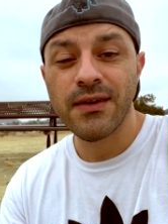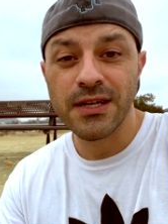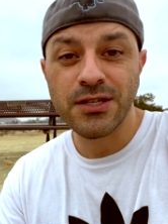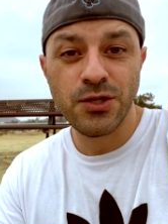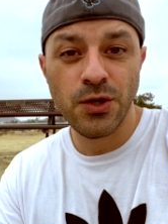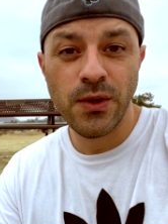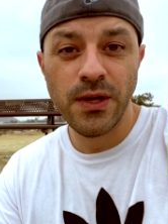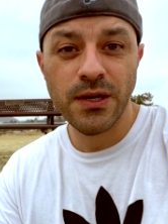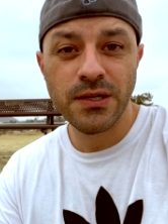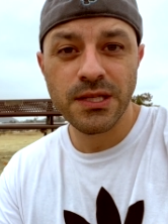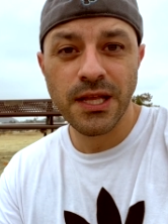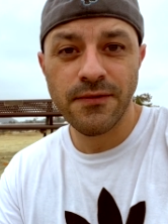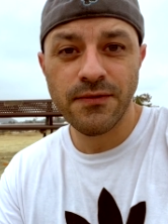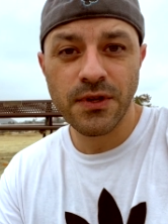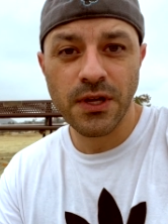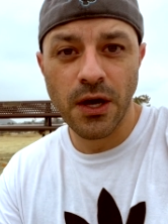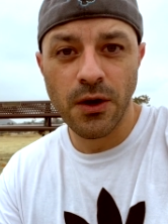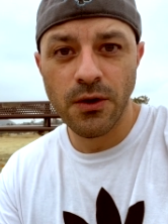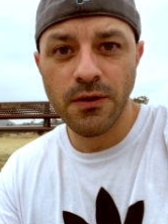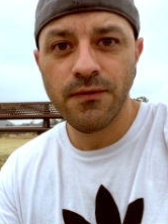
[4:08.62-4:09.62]
got two years left
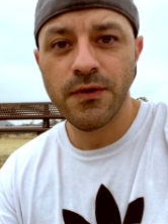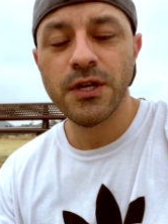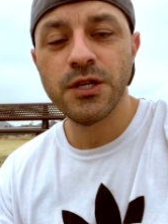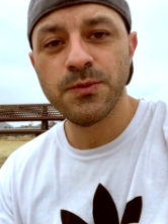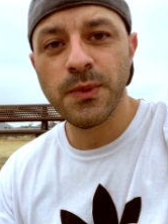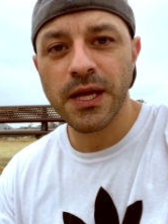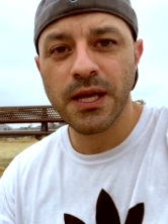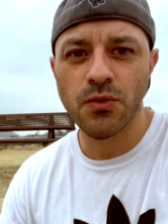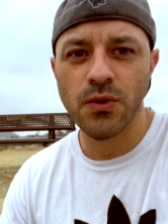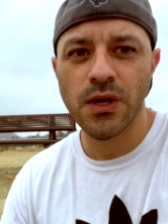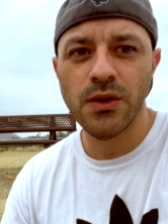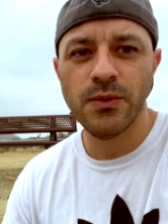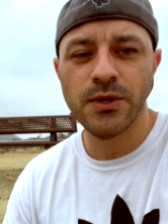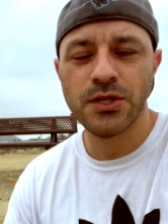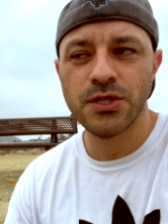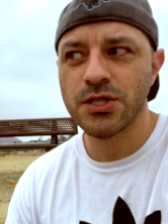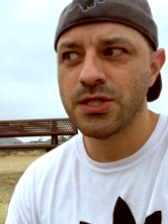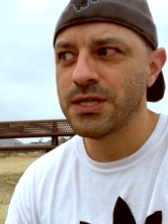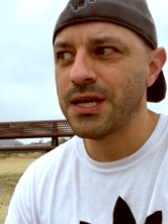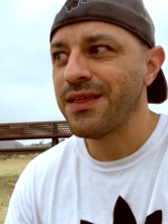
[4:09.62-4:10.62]
to go to finish my degree,
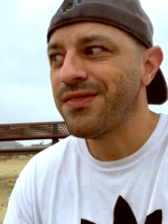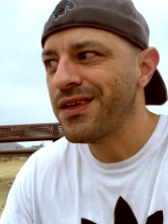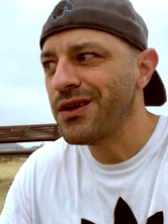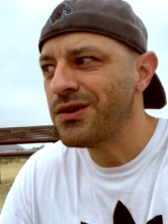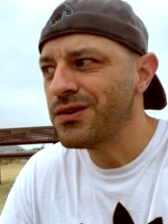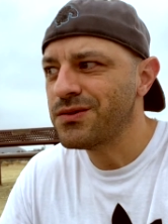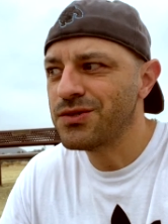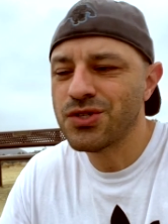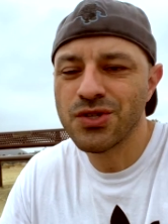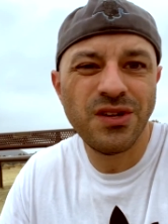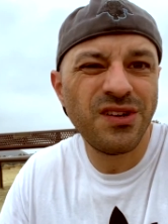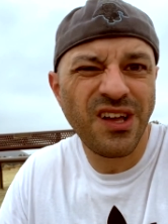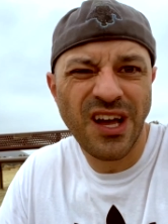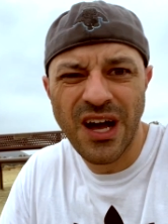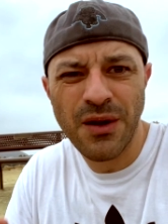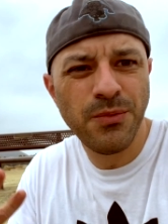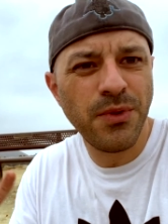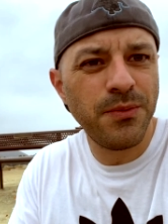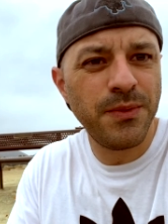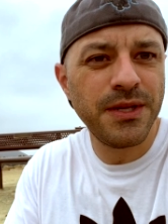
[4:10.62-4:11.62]
which I think should
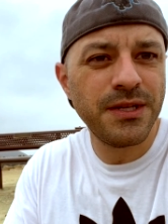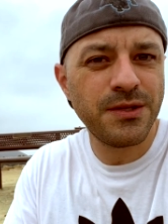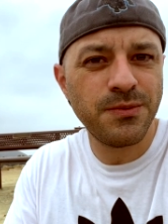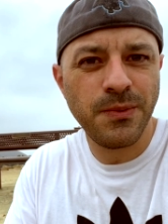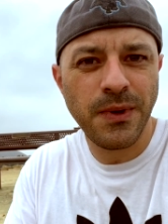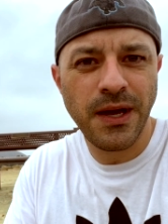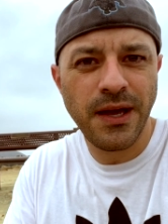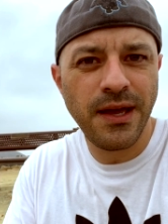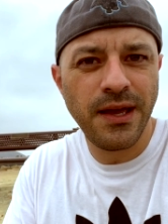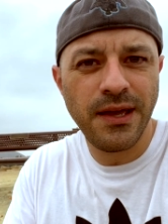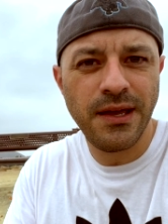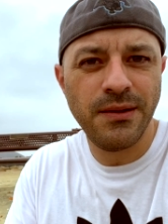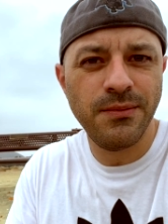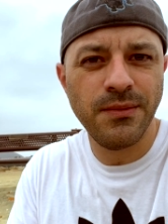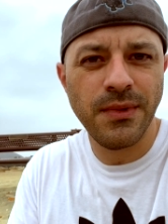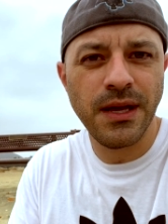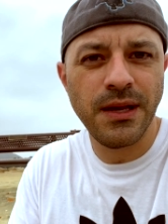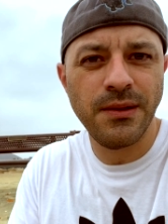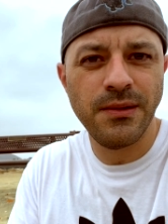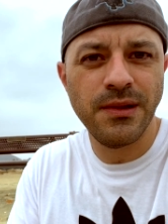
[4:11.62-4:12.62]
complement my
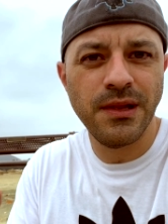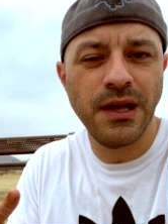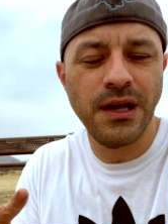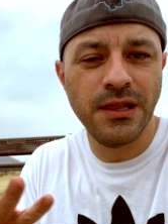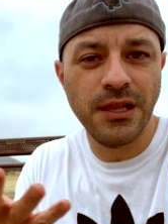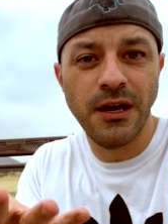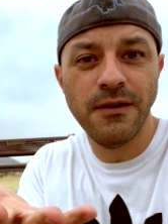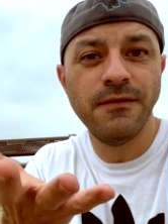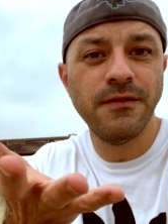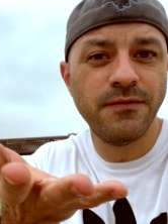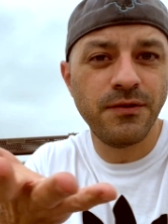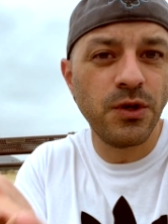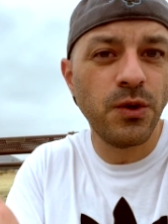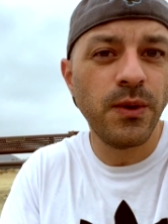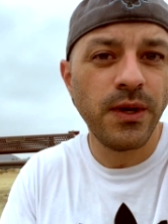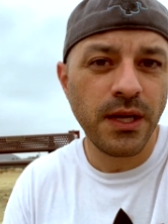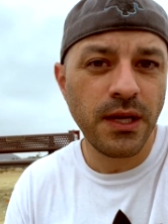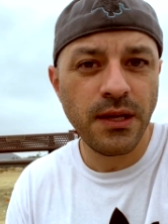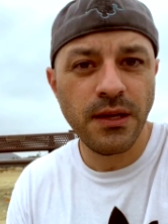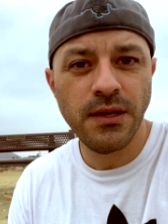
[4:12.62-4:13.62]
my love of
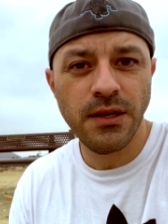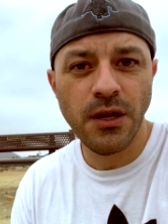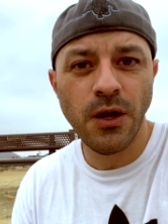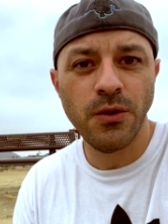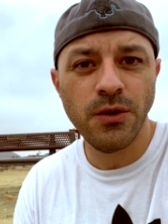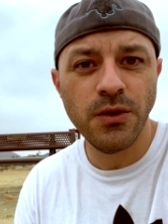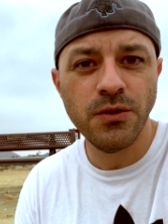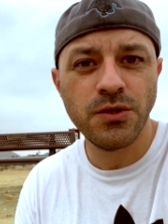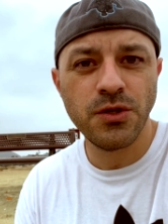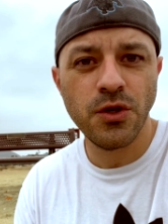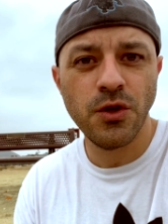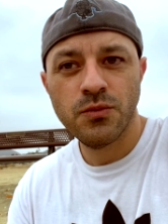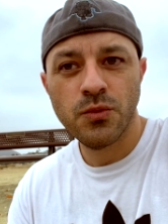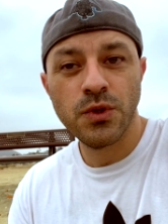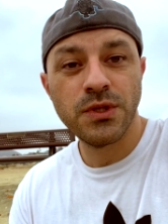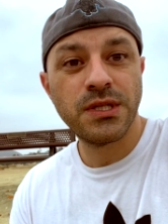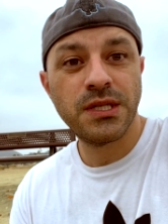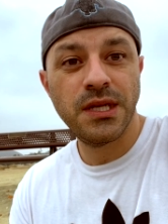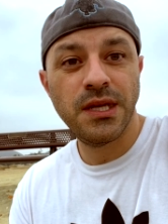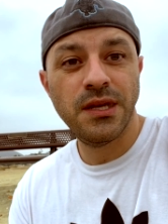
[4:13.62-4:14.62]
doing you know YouTube.
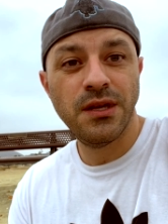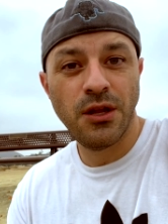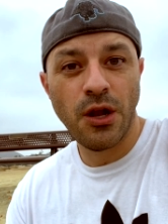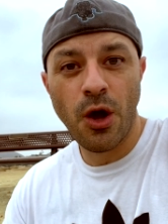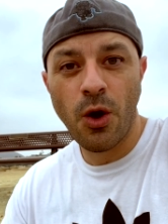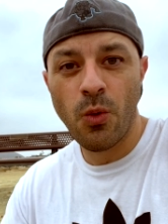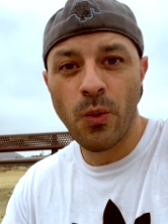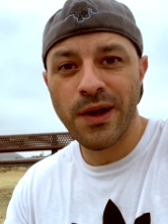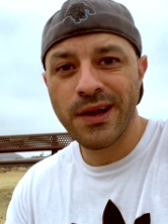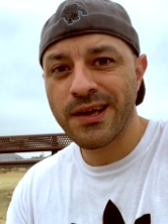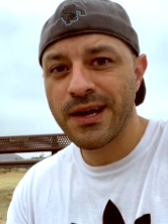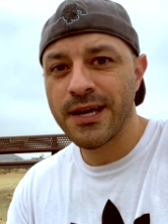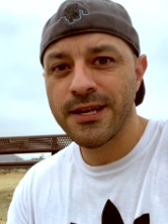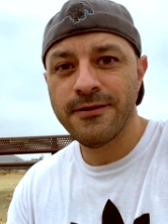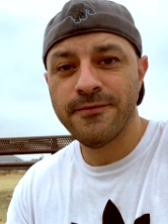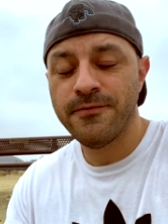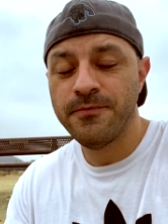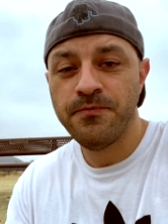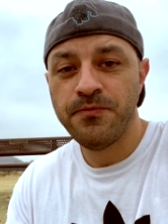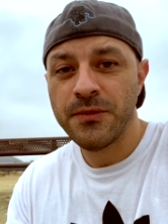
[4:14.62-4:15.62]
We'll see you know what
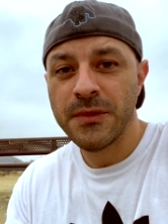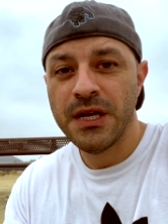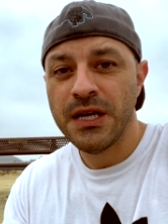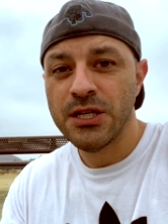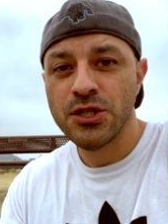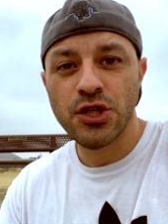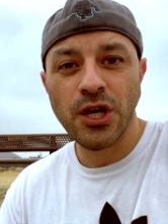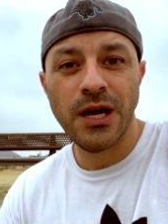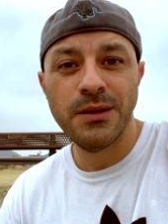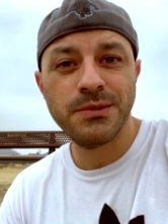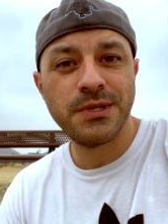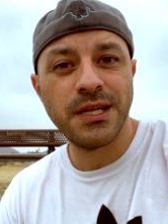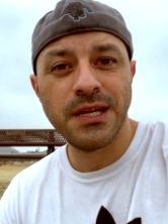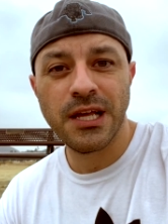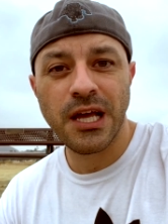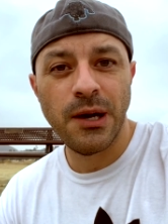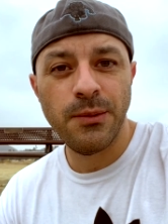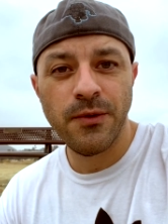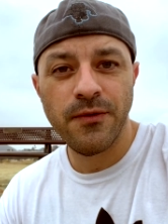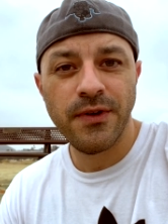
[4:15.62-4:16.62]
kind of jobs
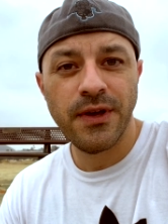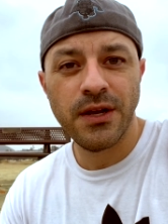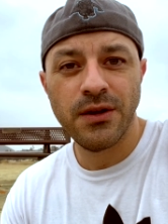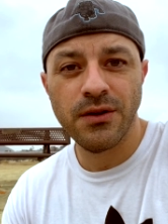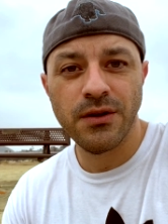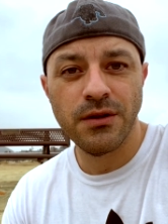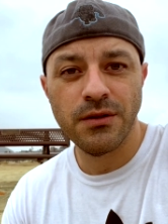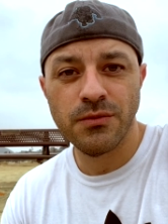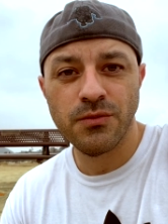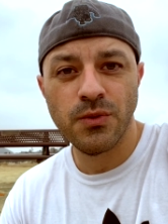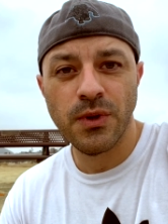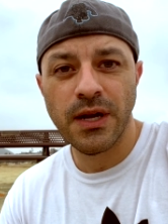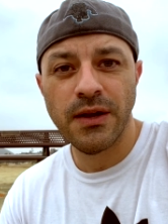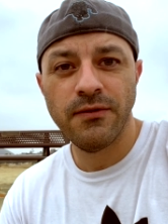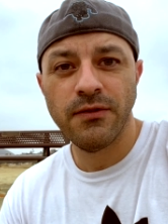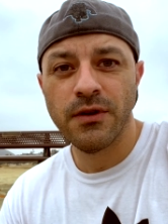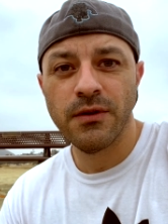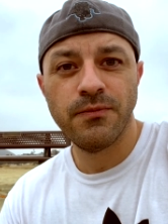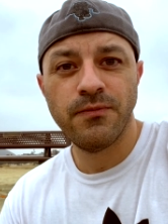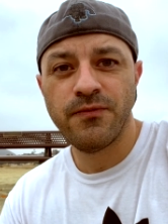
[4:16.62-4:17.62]
can come of it or
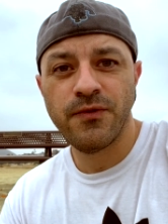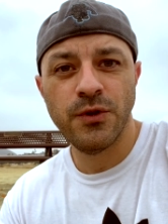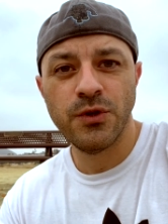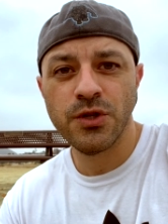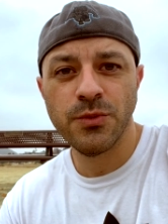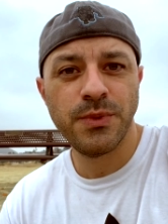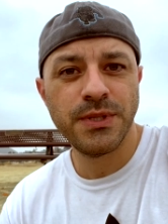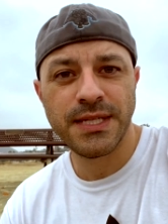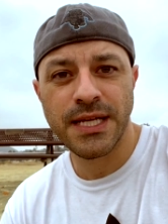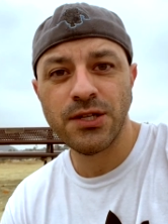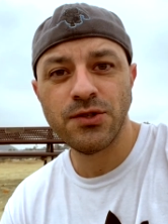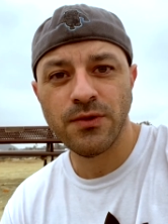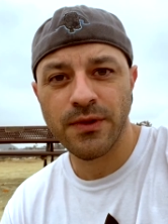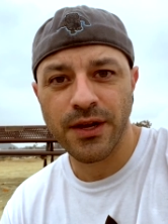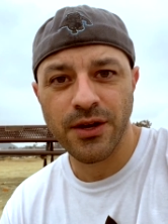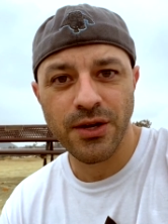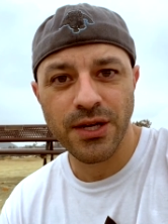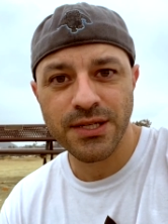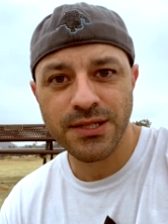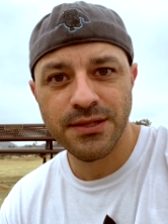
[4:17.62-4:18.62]
whatever future potential
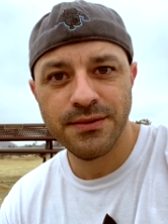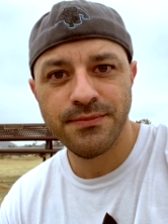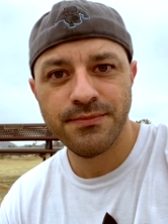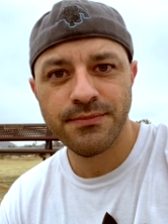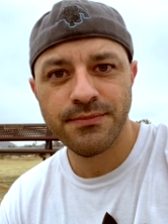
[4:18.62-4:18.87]
there is.